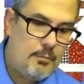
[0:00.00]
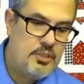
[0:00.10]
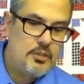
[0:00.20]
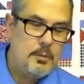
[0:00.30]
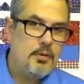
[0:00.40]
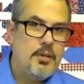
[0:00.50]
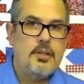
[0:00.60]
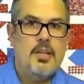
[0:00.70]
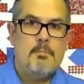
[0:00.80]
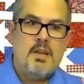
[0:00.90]
I'm generally
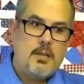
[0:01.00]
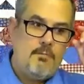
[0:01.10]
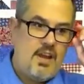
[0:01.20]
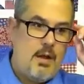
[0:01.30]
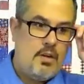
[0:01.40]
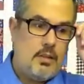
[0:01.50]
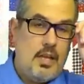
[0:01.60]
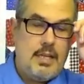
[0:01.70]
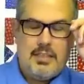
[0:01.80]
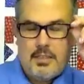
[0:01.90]
pretty good at picking fabric
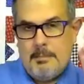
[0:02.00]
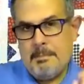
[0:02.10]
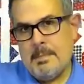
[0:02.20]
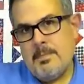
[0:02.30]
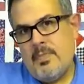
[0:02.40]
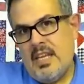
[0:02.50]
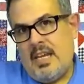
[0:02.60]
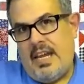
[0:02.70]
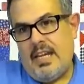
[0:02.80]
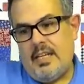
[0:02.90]
lines,
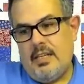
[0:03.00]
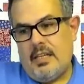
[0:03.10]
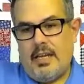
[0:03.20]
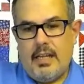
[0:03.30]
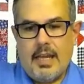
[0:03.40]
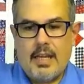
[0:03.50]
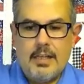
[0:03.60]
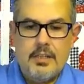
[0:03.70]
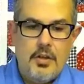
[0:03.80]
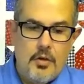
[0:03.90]
and I
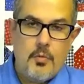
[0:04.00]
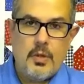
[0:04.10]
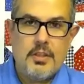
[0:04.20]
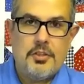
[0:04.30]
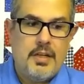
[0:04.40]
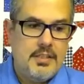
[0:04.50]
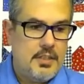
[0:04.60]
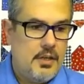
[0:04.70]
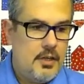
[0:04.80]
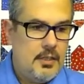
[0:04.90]
kind of know what the
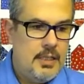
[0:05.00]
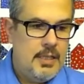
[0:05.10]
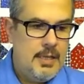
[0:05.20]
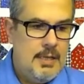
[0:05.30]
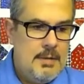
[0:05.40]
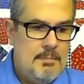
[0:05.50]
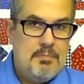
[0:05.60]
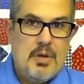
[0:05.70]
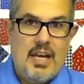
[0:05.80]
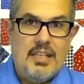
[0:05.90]
trends are,
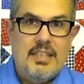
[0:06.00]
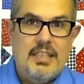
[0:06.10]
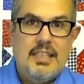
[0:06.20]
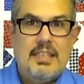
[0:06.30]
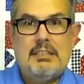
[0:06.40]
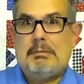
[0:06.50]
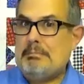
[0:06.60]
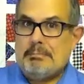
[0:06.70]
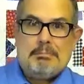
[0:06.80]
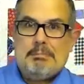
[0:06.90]
but
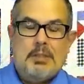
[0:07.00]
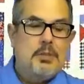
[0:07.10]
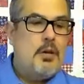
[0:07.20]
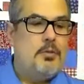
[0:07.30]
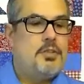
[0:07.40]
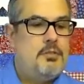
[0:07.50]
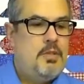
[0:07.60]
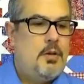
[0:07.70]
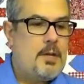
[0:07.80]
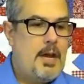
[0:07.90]
who knows?
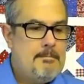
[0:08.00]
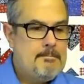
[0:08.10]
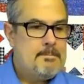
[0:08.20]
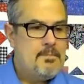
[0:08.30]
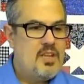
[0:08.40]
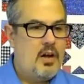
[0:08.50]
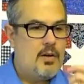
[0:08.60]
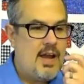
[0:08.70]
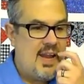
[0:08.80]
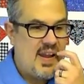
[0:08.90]
Okay.
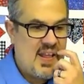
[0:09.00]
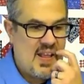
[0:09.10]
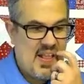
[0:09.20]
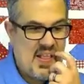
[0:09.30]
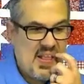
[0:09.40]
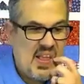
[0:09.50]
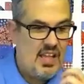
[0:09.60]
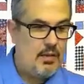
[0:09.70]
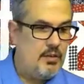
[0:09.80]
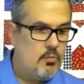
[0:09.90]
All right.
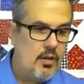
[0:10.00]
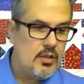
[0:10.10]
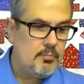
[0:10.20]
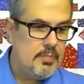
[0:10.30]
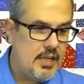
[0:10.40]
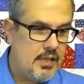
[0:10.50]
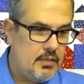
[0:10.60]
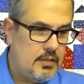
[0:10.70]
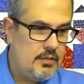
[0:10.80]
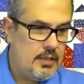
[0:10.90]
Yeah, you're welcome, Betty.